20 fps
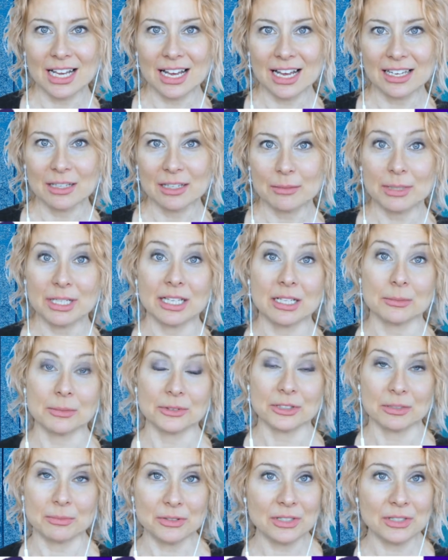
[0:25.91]
I am an animal
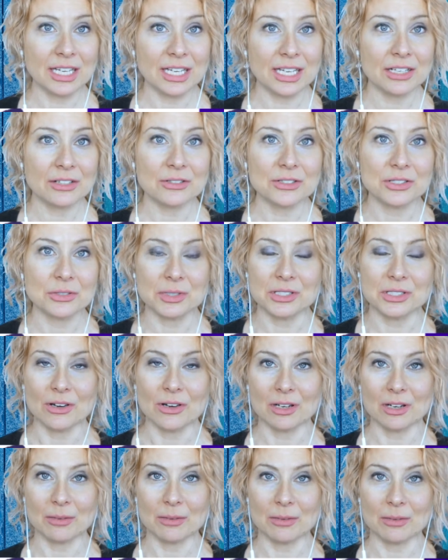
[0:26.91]
communicator, so we
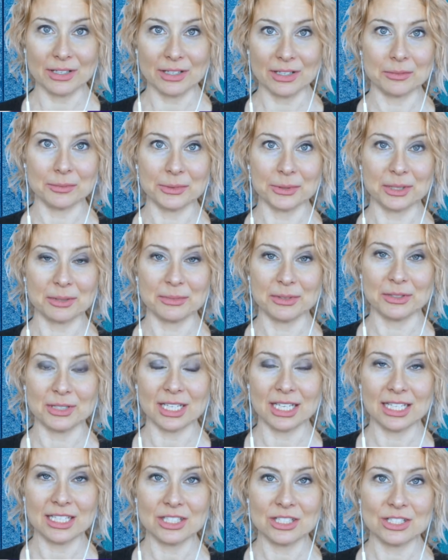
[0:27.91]
talk about animal
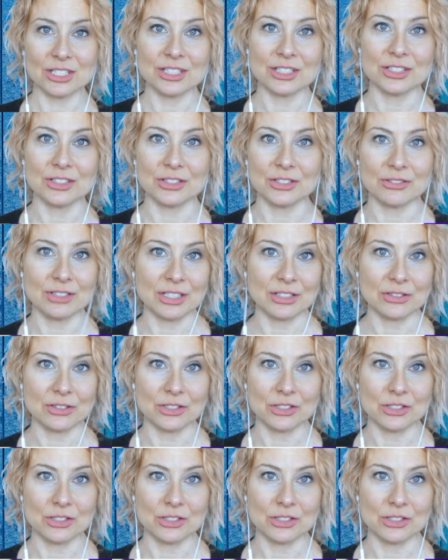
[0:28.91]
communication and